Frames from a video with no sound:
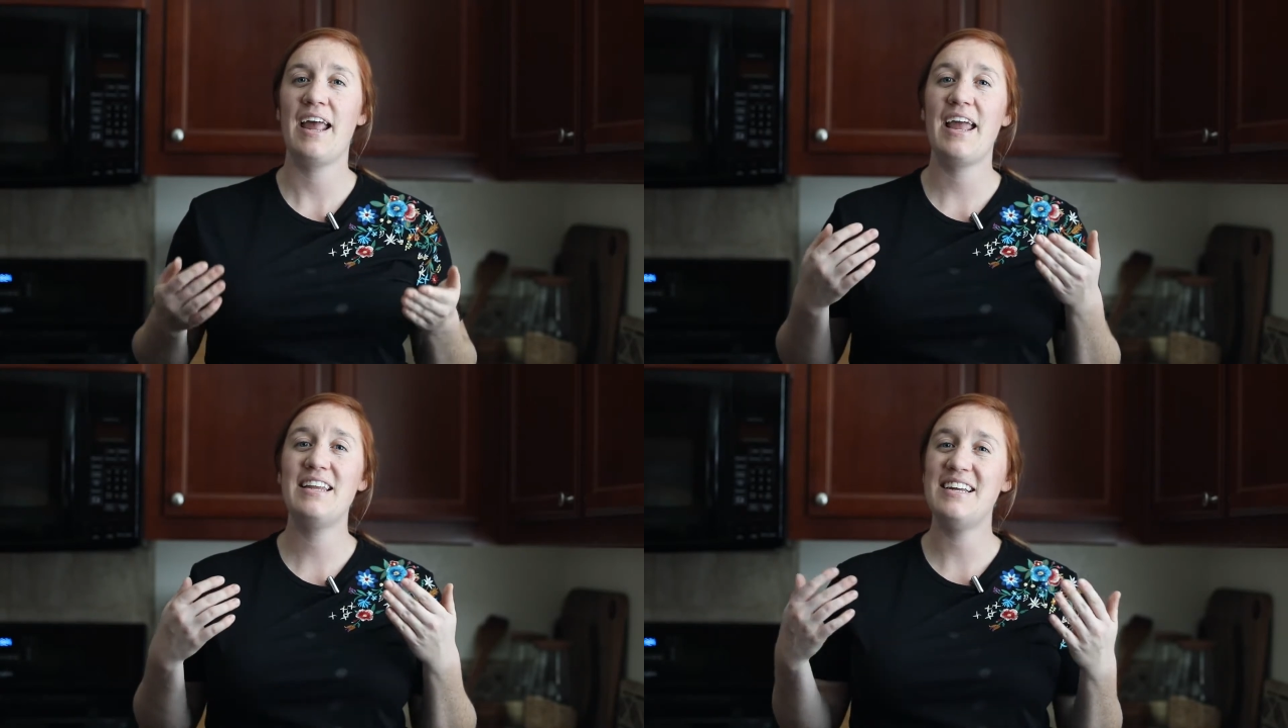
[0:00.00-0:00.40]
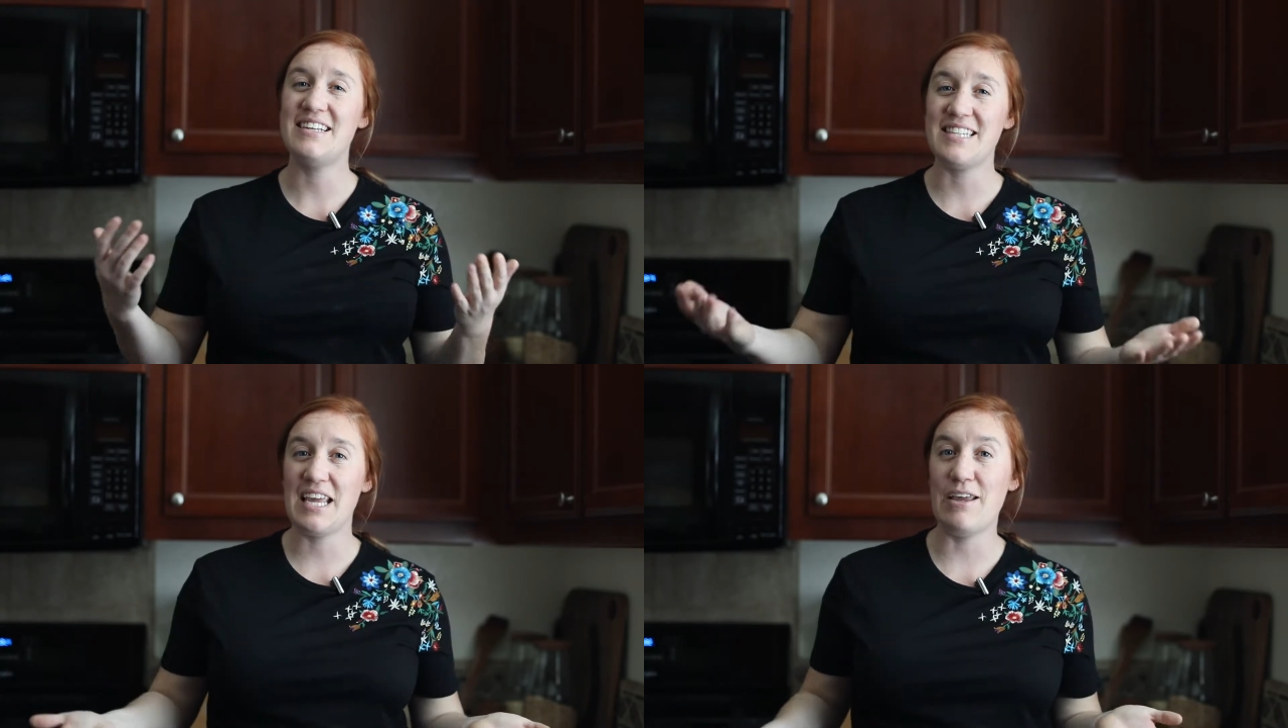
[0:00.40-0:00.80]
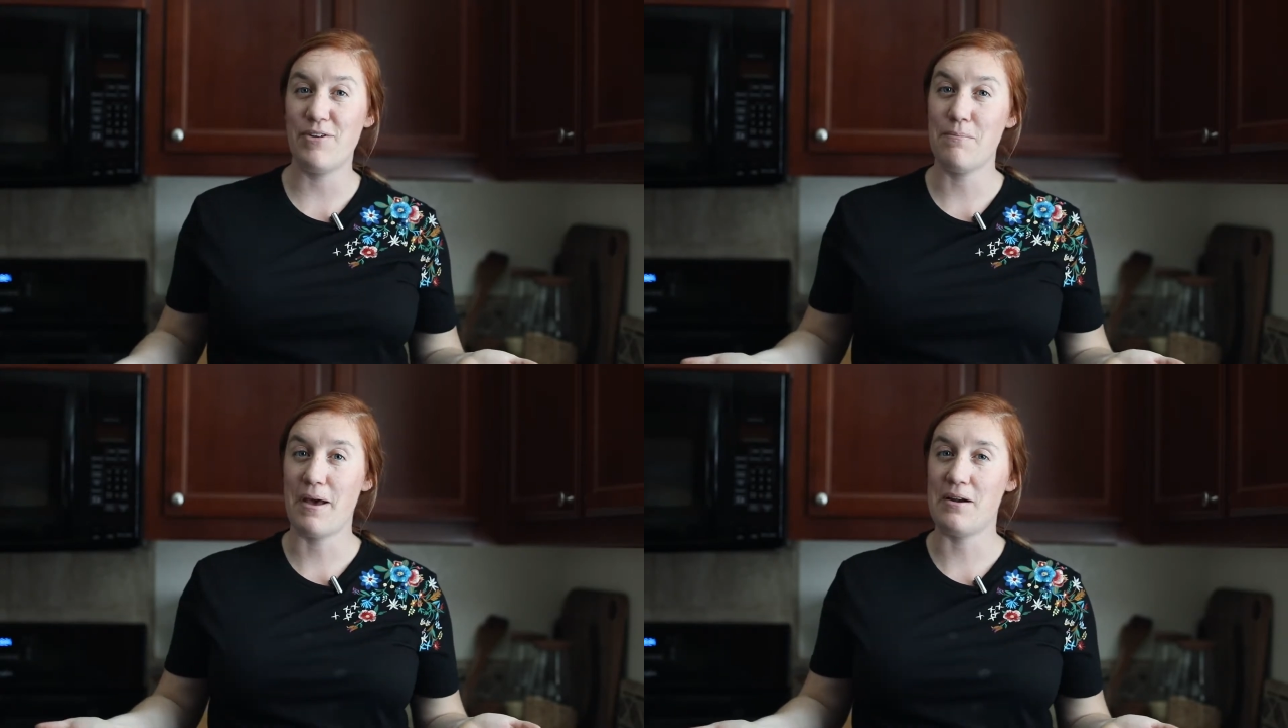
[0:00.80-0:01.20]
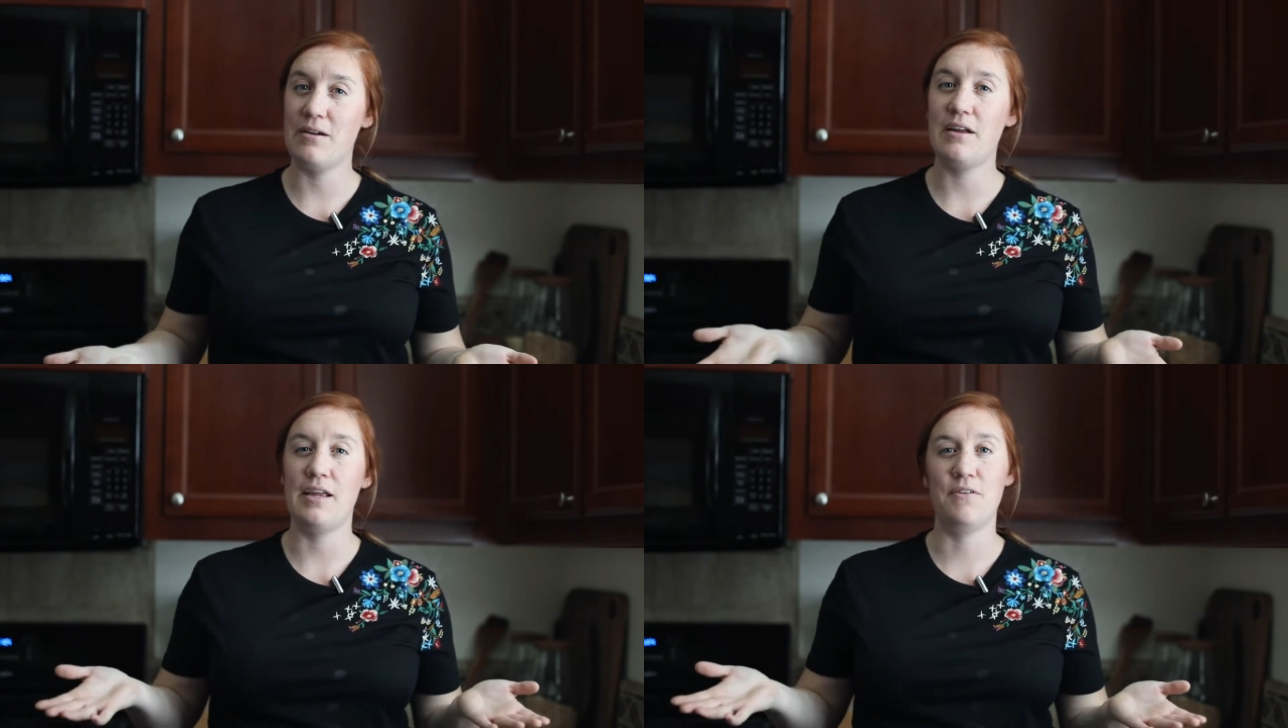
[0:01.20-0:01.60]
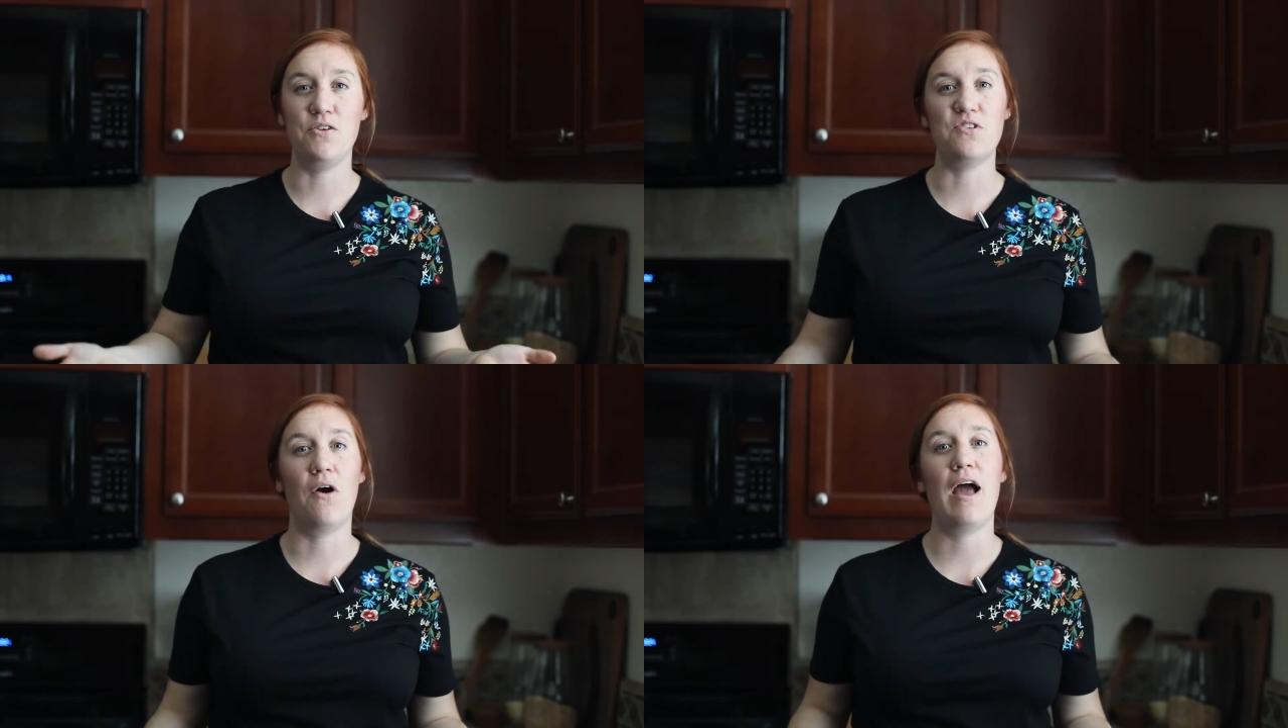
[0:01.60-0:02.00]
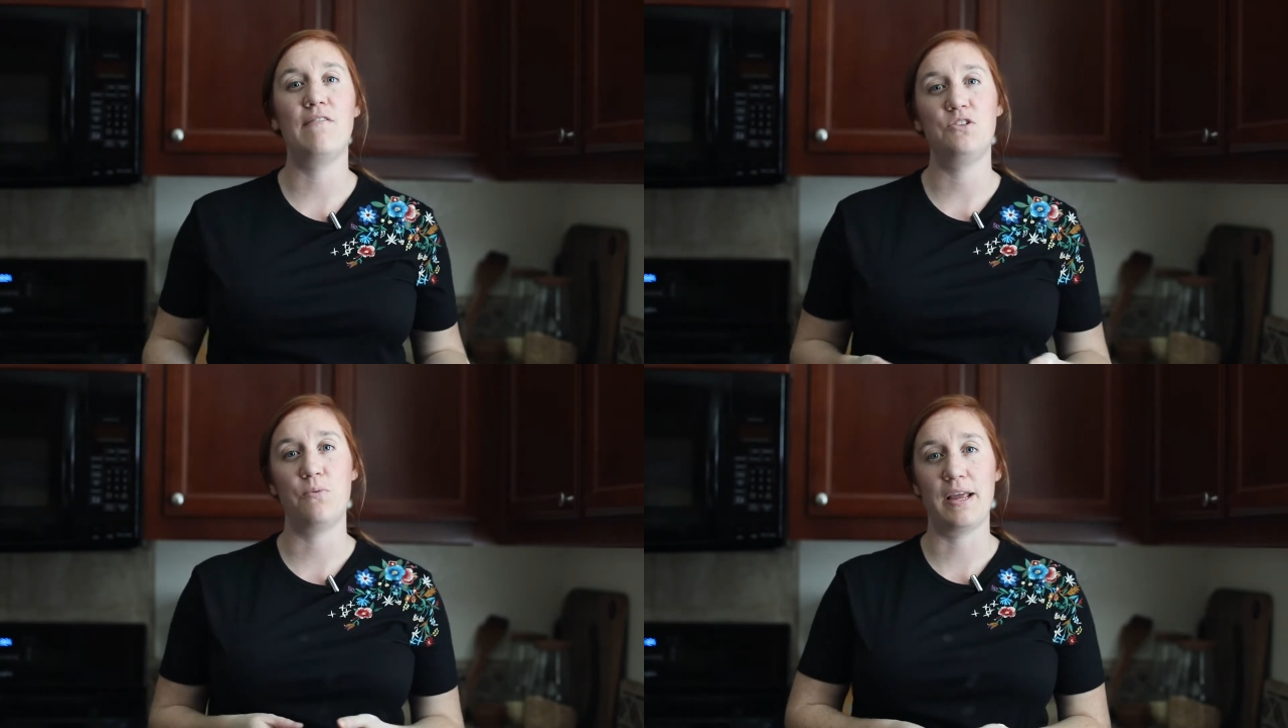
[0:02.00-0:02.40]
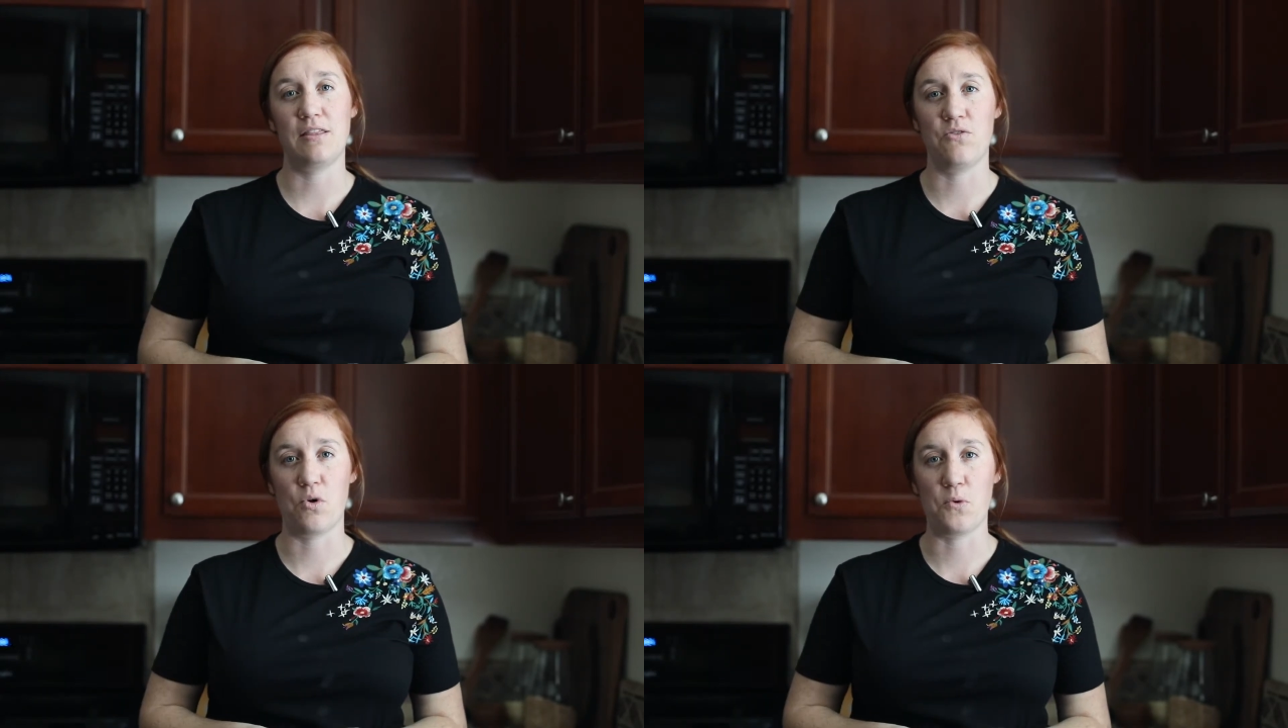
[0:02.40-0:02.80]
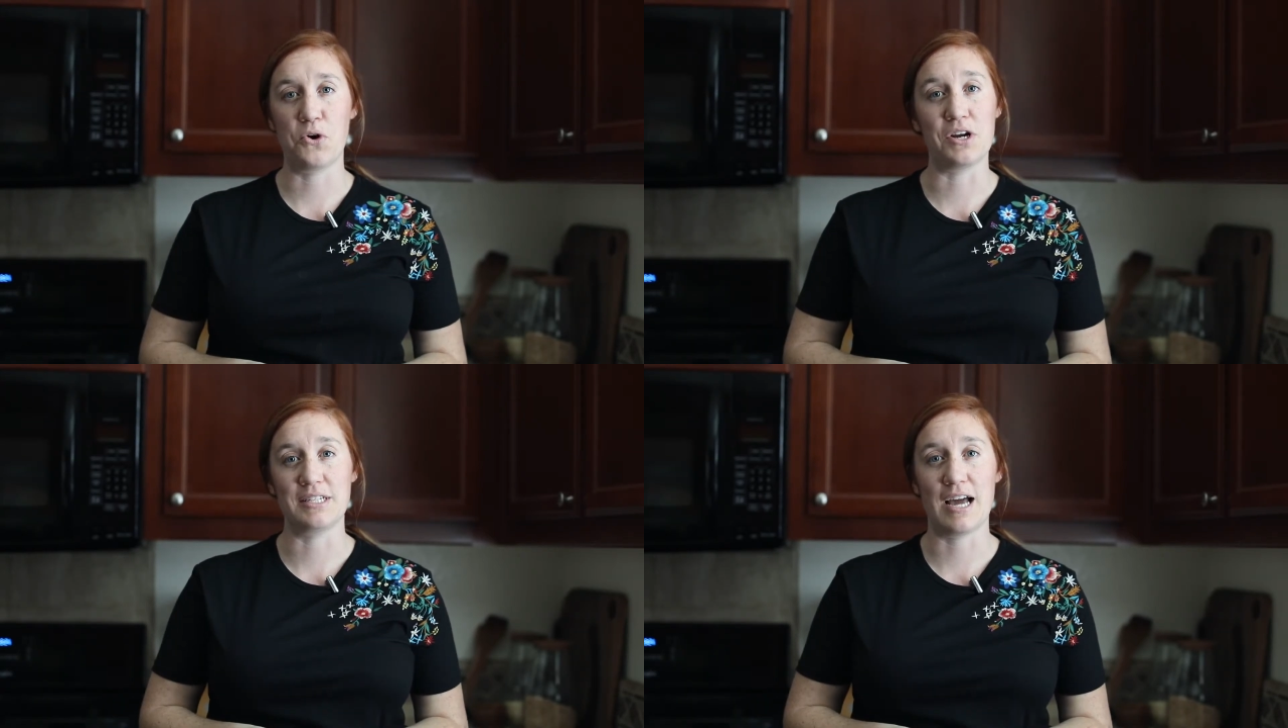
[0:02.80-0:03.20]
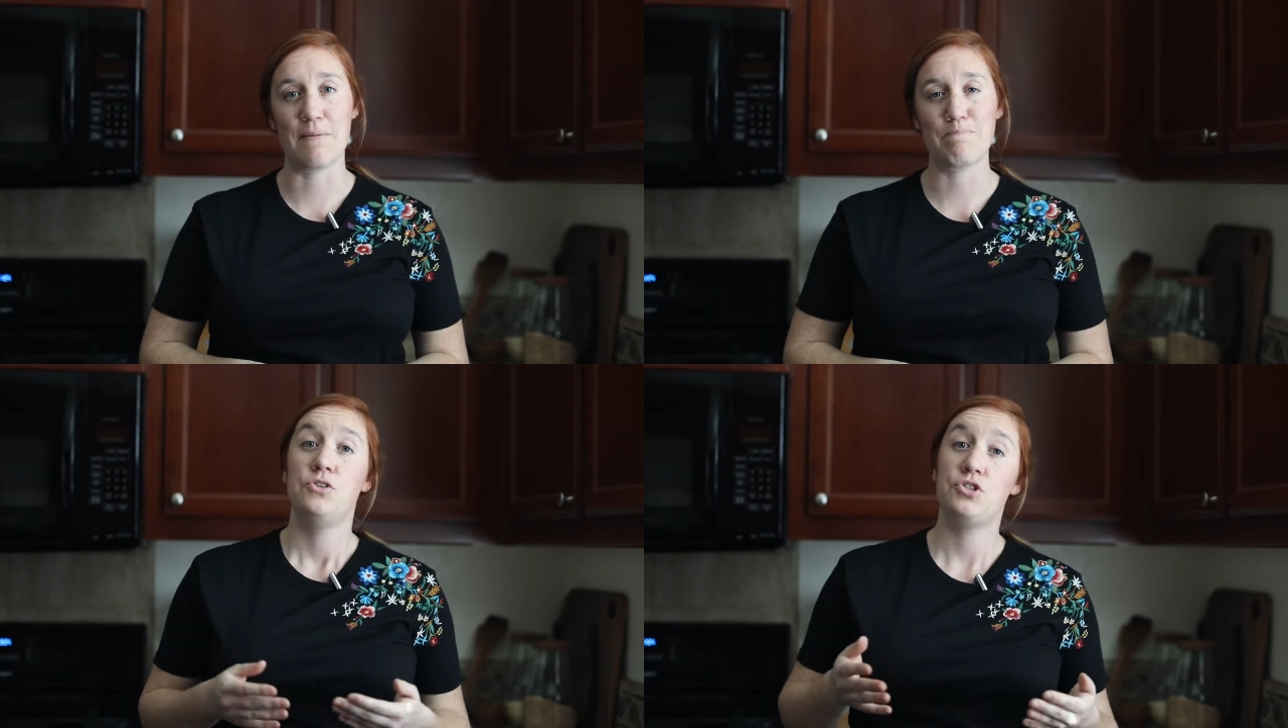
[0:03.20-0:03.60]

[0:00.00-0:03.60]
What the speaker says: and it's even better if you don't have to wait the normal cook time.